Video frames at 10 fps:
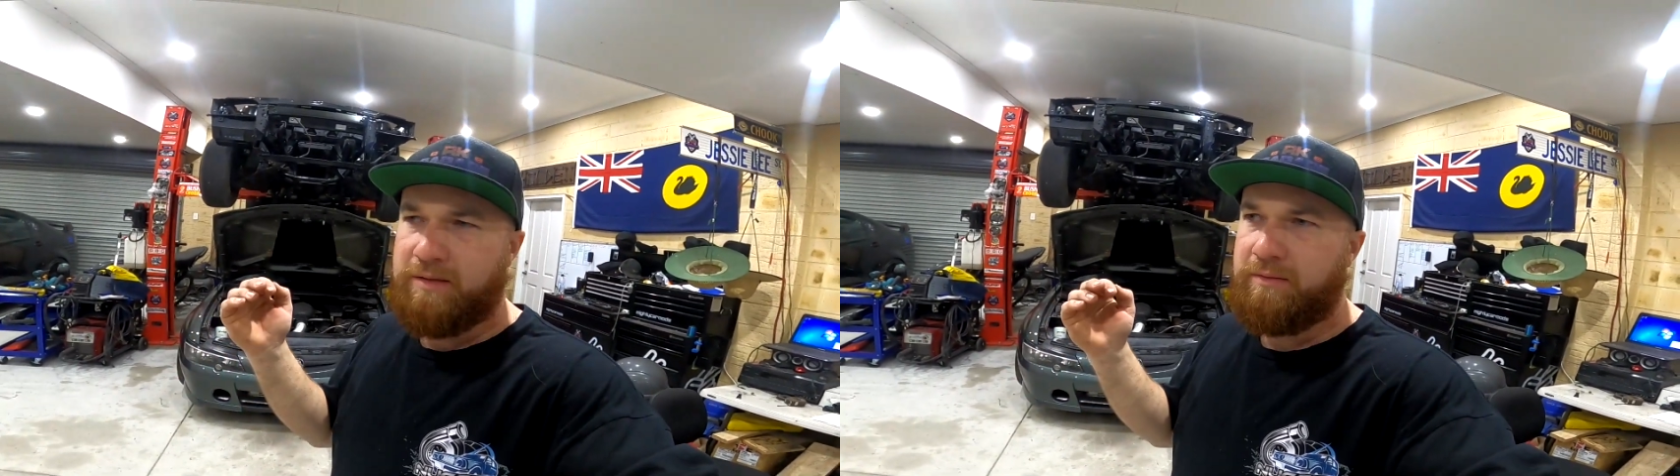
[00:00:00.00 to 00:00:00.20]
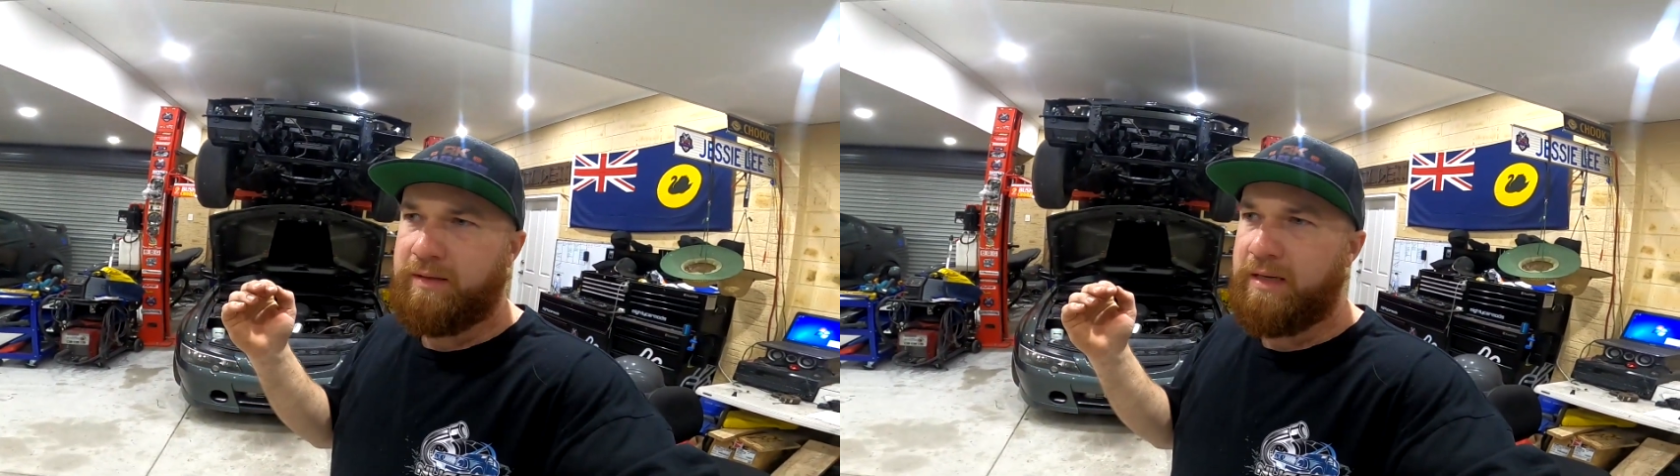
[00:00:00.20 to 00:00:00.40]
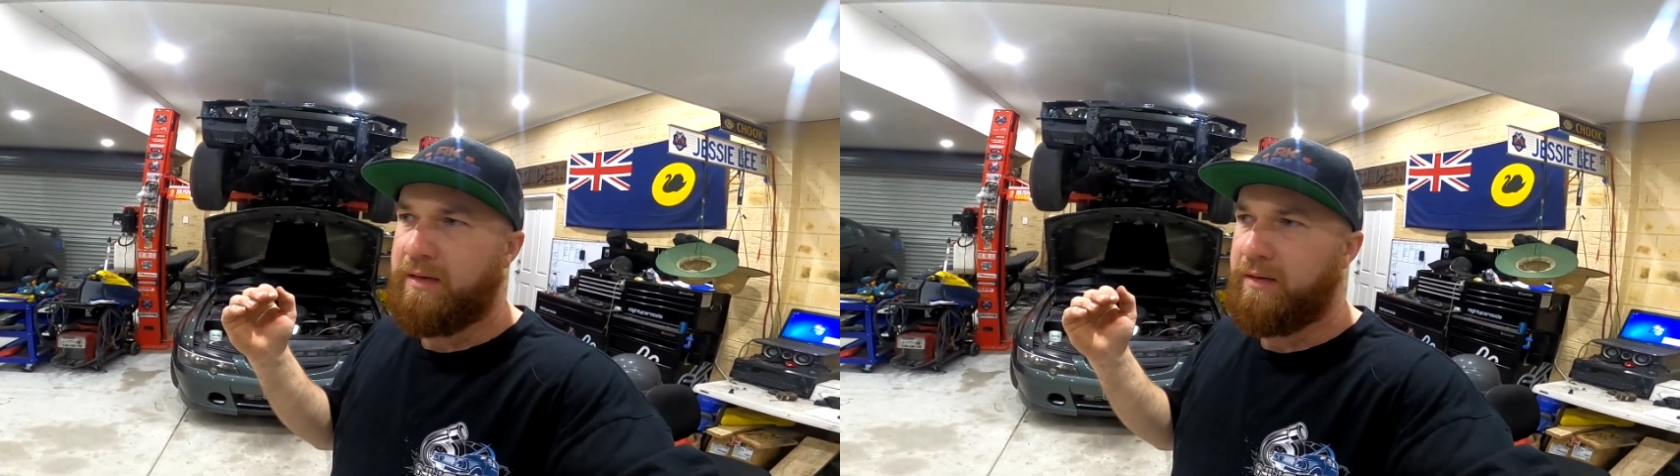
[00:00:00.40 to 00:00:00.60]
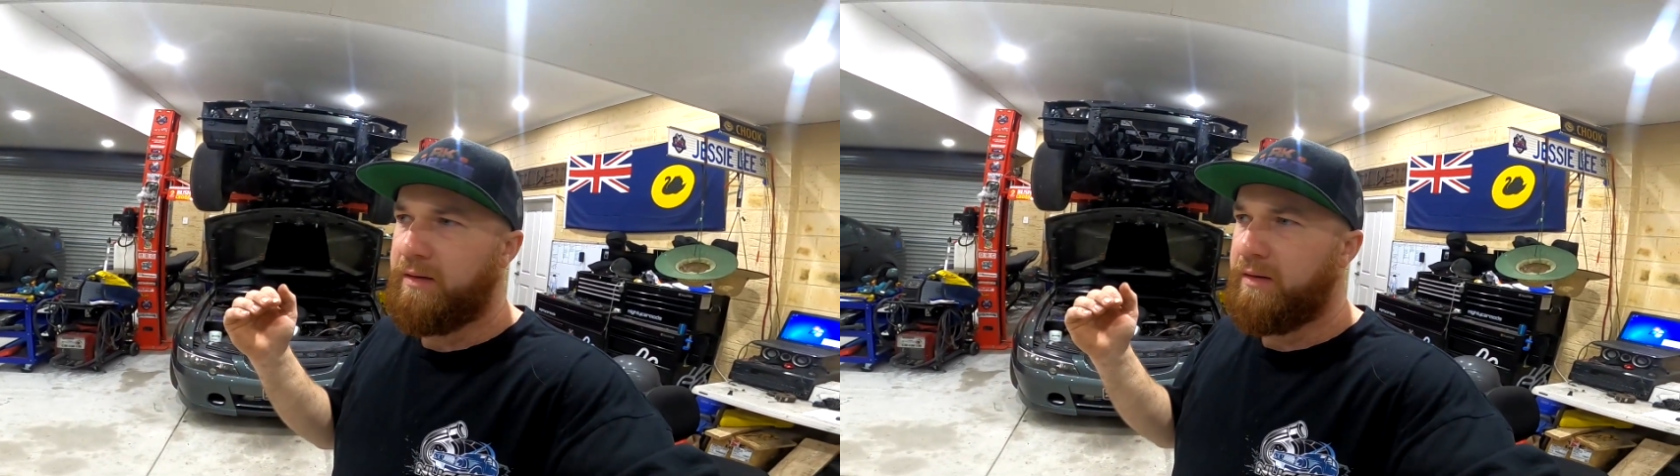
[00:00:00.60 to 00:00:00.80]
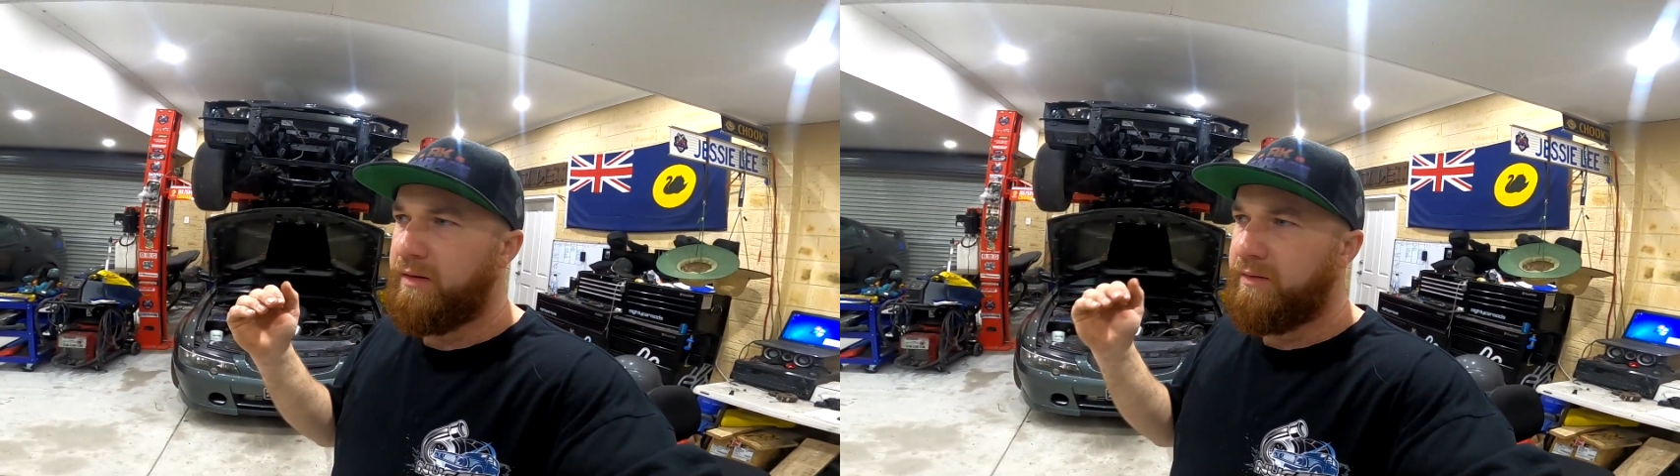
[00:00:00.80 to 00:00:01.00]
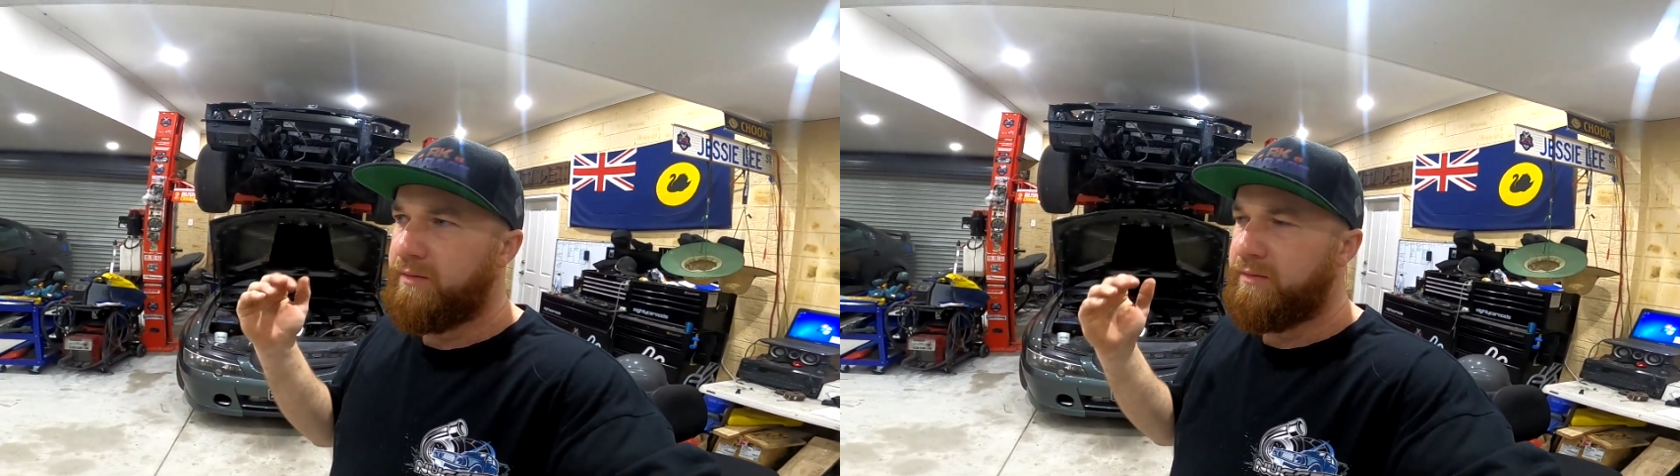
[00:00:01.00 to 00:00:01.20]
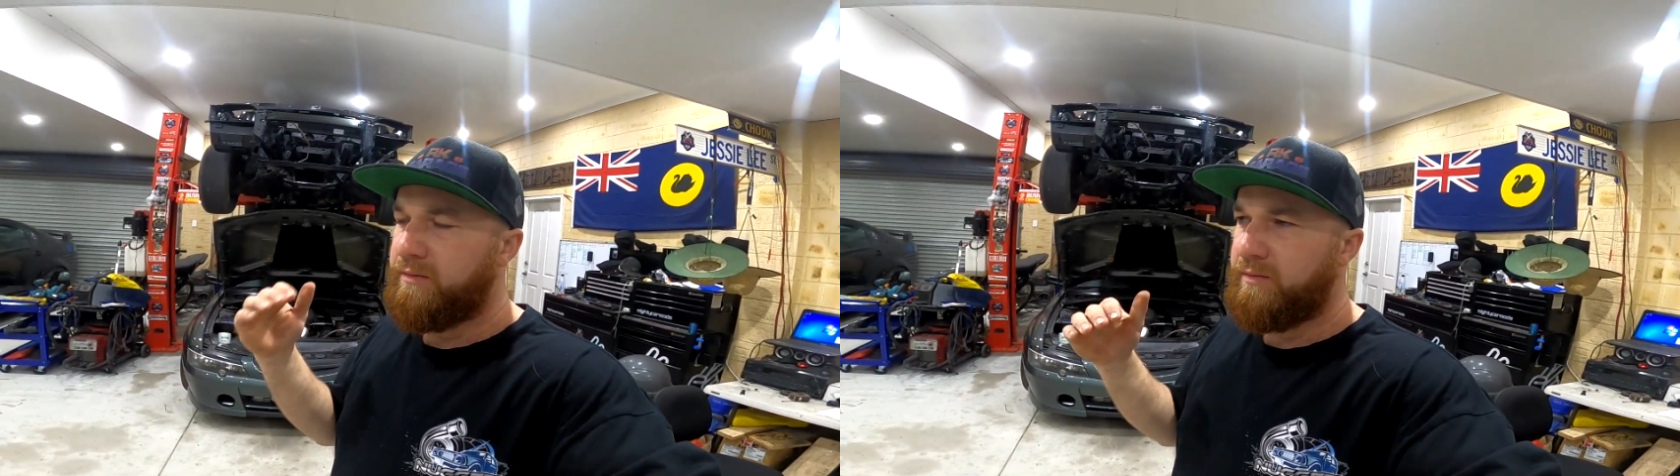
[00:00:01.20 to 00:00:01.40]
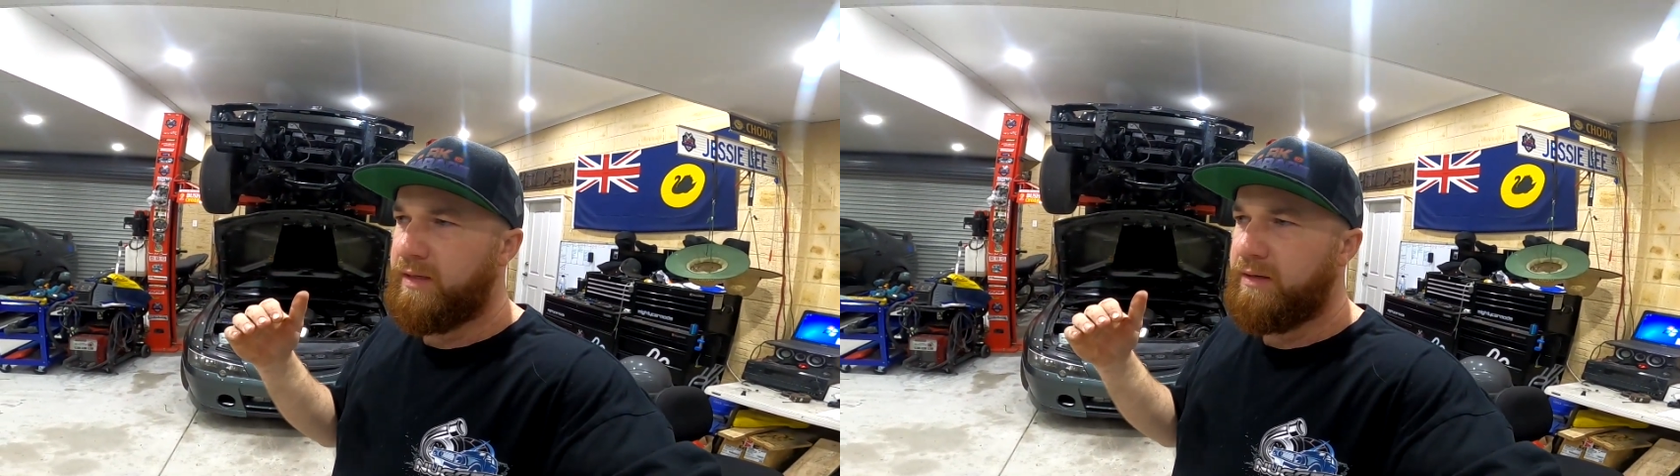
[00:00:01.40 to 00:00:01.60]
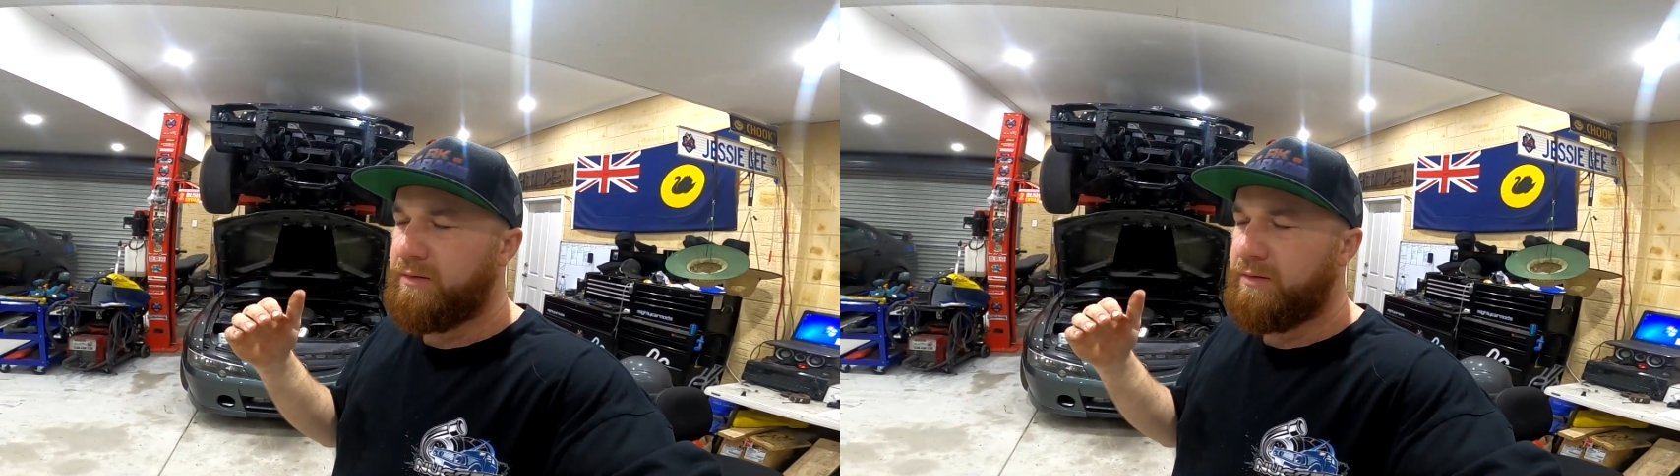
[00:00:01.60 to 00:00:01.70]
23